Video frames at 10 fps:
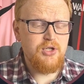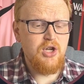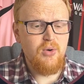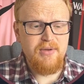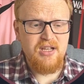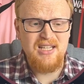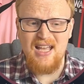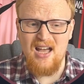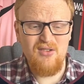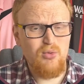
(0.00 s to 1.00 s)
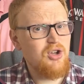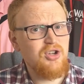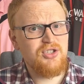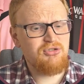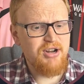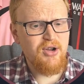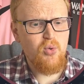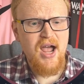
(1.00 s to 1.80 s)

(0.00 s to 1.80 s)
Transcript: to it because it kind of worked straight away.